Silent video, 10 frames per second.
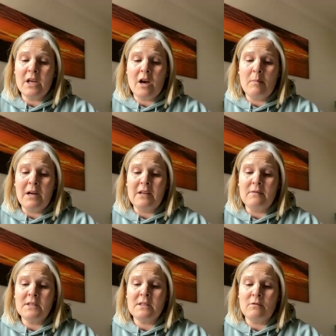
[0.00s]
our
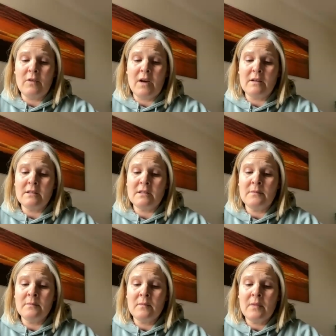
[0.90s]
beliefs at first.
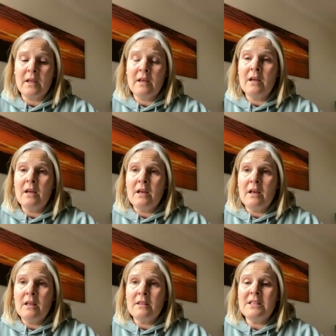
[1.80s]

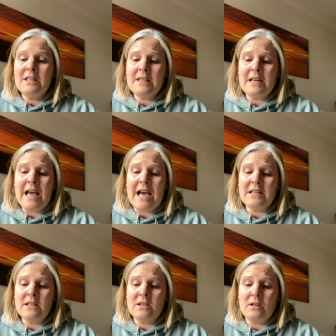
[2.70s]
This is then
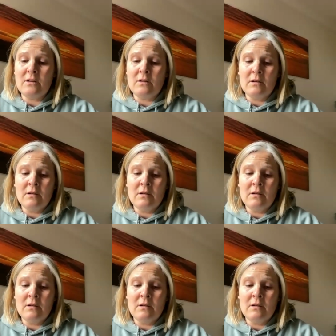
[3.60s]
added to